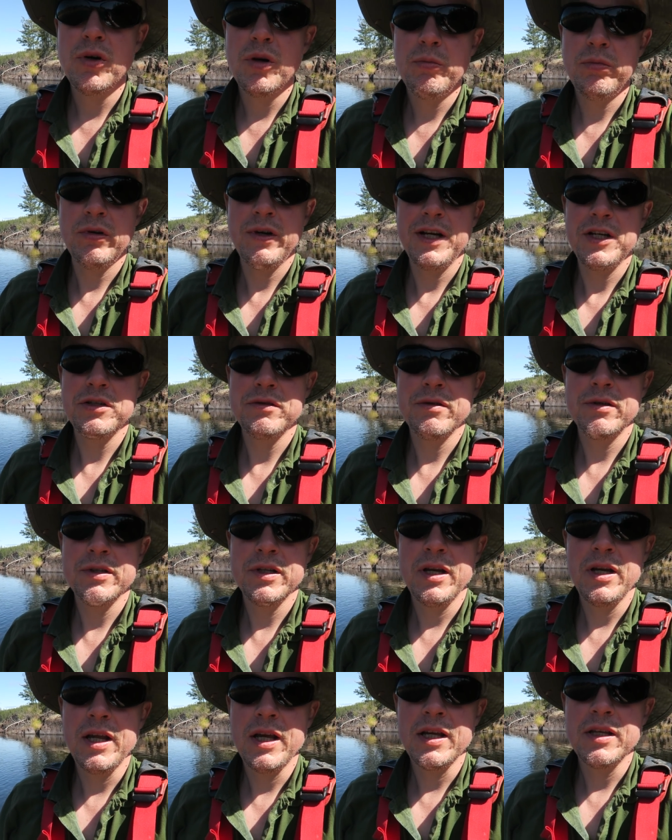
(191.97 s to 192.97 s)
more pressure on
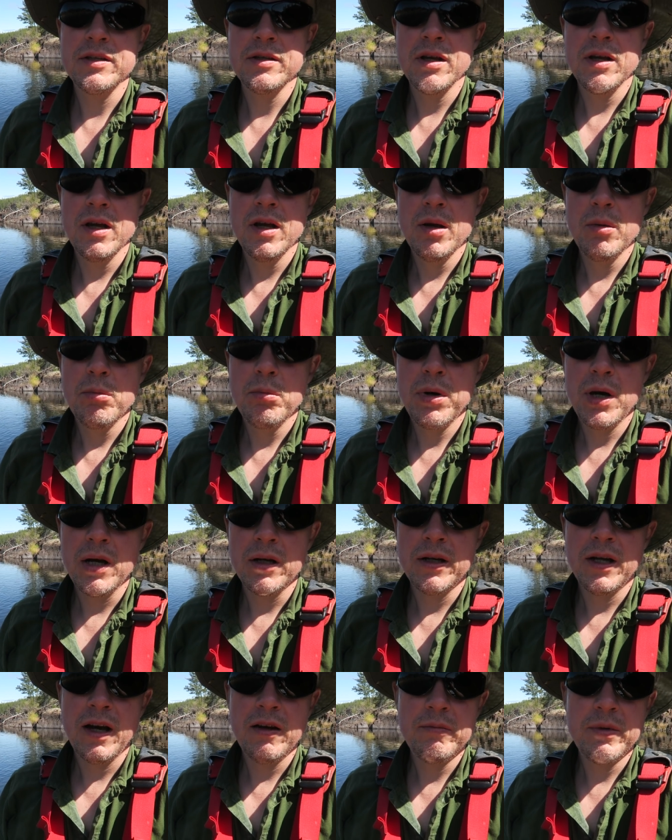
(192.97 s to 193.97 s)
your knees.
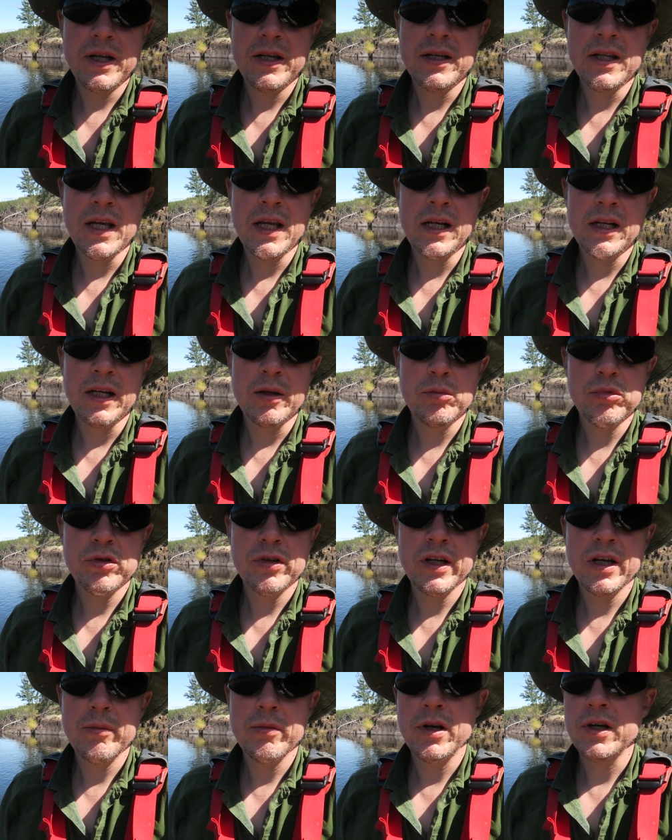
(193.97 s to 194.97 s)
But I've been kneeling
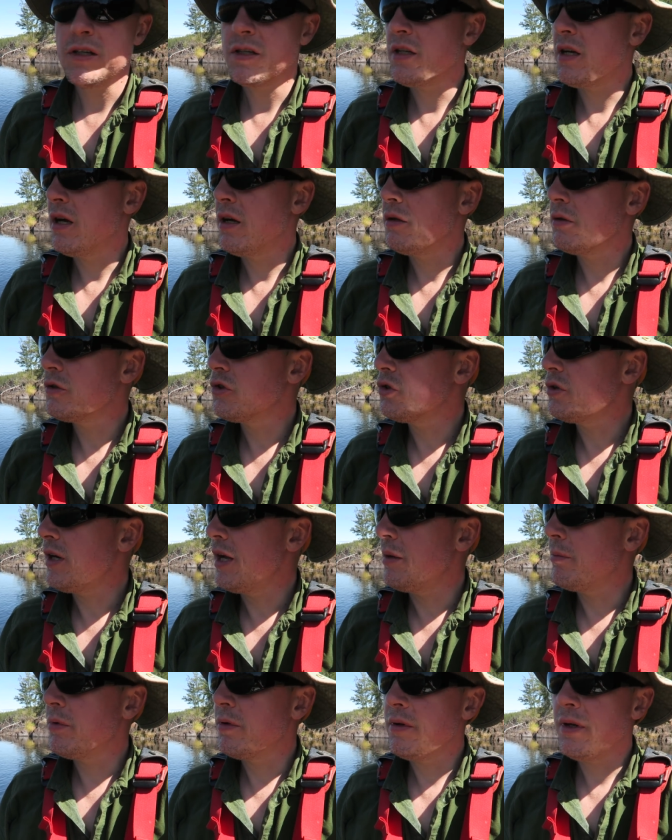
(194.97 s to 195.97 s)
pretty much the whole
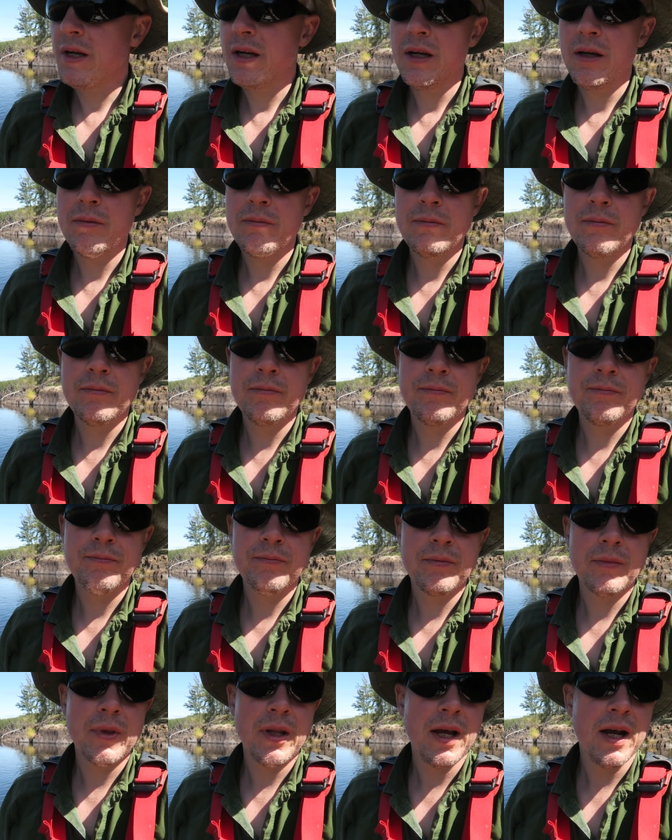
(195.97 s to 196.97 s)
trip.
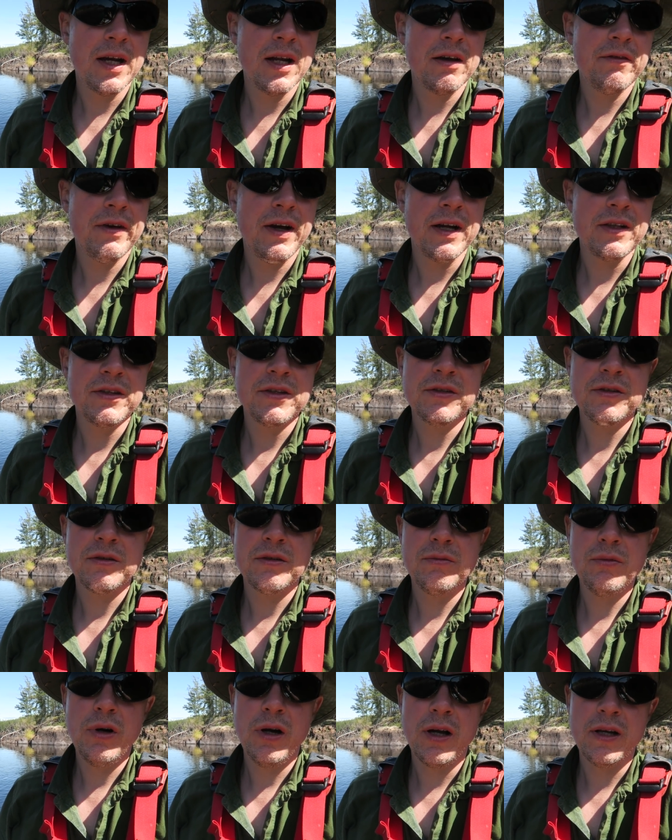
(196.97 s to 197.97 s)
And I've had to sort
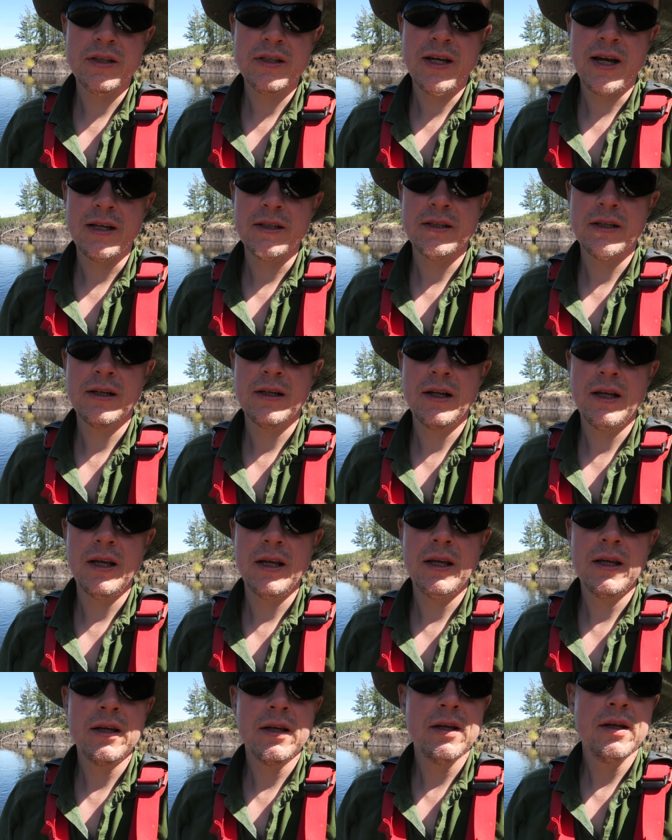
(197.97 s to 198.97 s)
of work
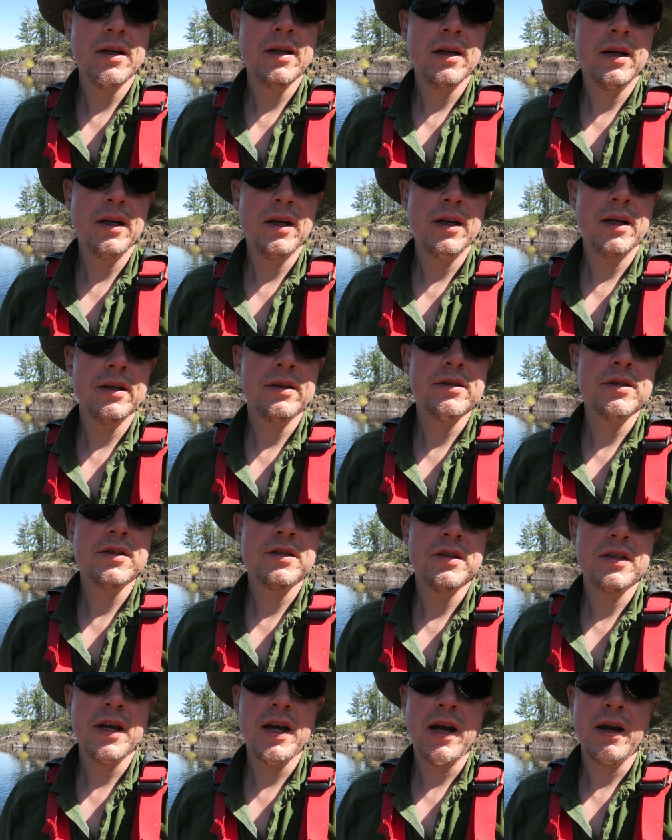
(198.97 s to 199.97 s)
tactically to
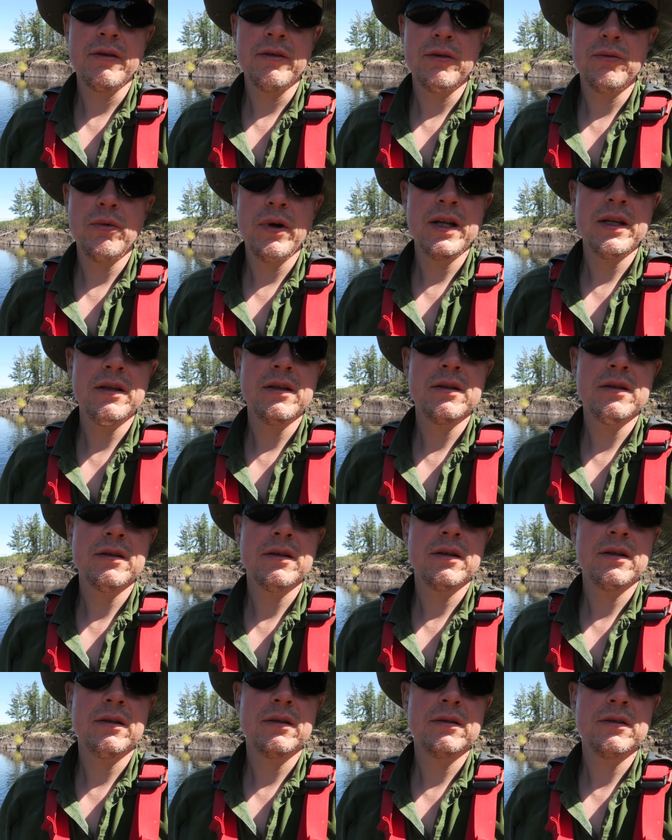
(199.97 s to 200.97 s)
stay out of the
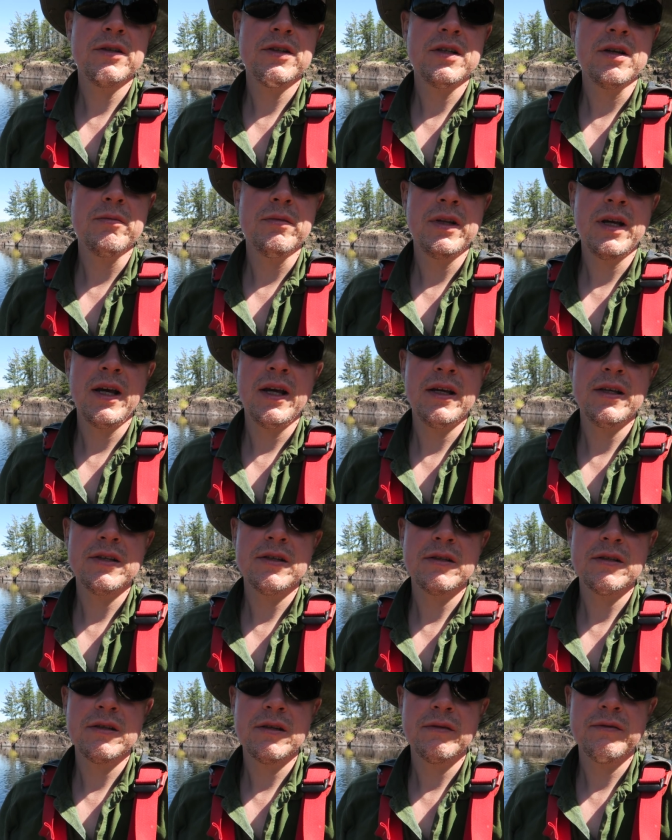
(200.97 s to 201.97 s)
wind on some
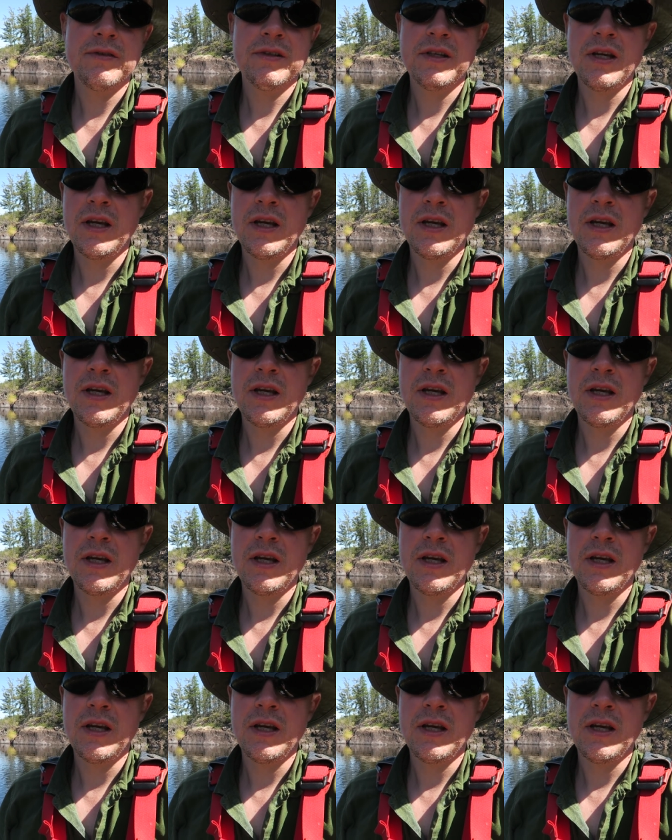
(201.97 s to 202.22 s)
days, as you've